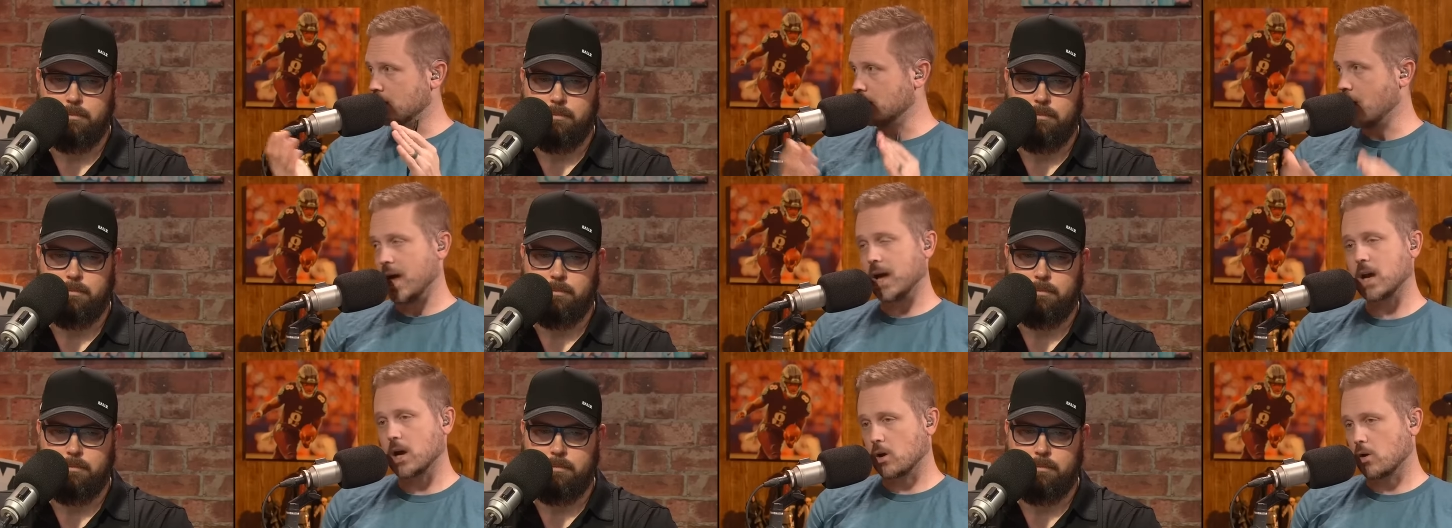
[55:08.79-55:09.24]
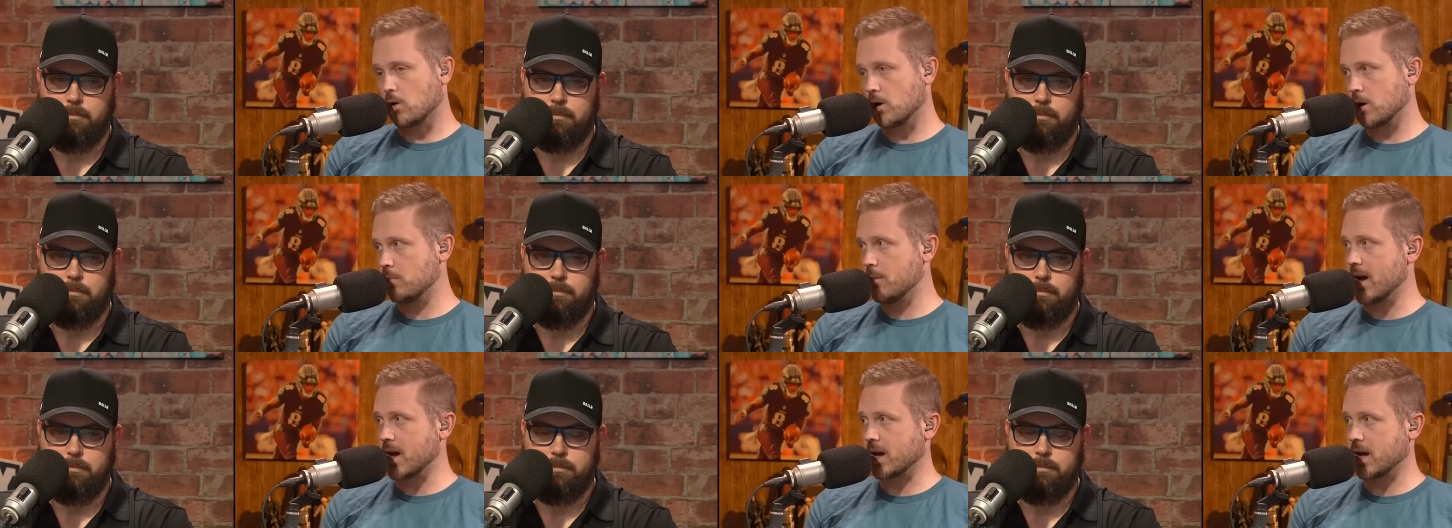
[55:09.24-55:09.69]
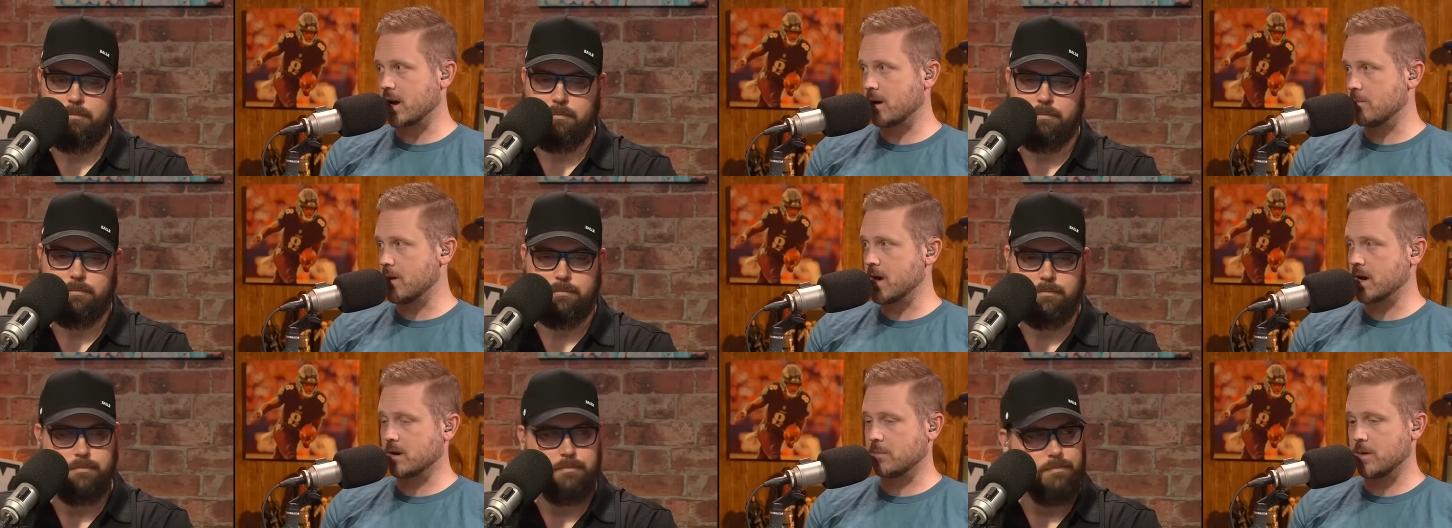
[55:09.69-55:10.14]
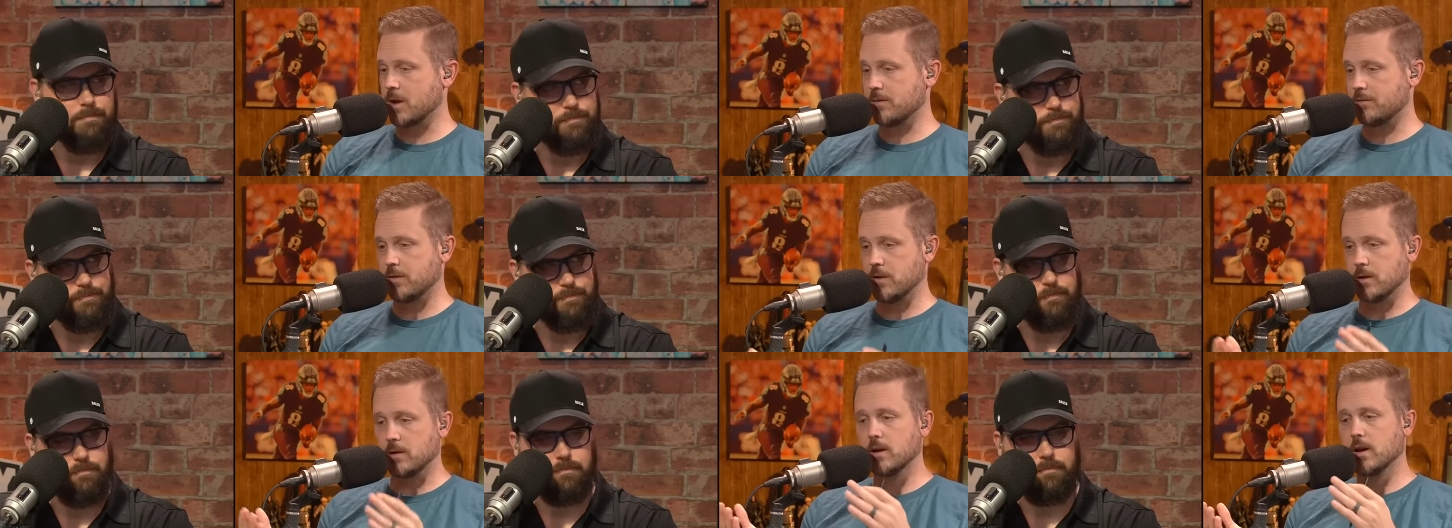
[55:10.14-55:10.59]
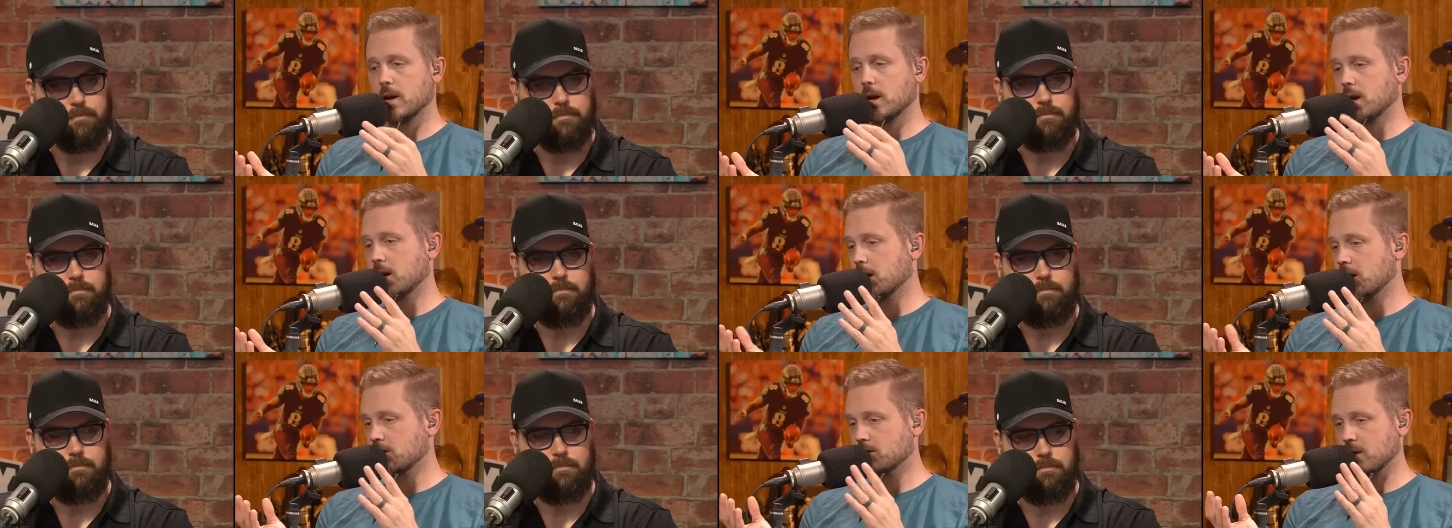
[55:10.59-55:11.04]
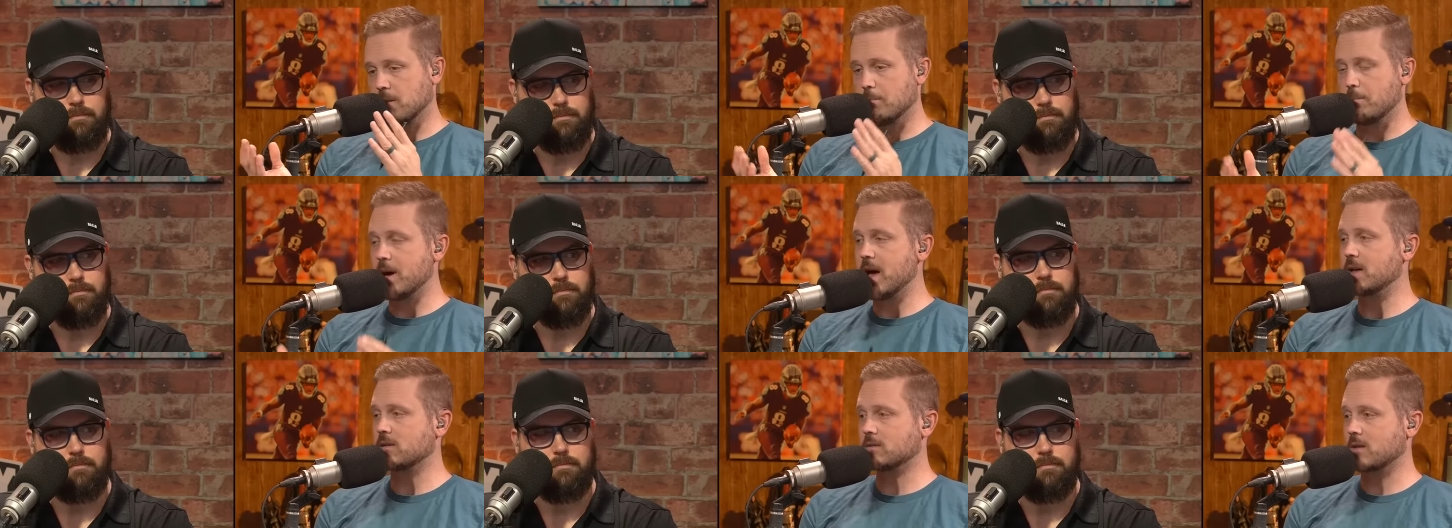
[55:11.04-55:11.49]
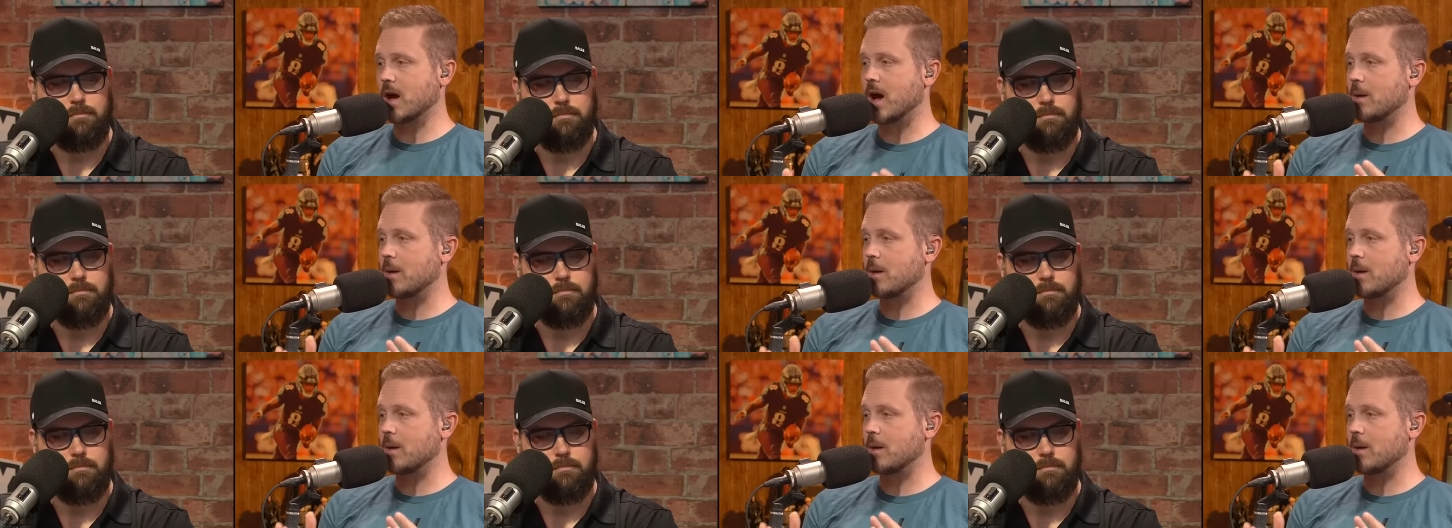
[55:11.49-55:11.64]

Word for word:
Speaker 1: make a quarterback out of Baker Mayfield. It's the best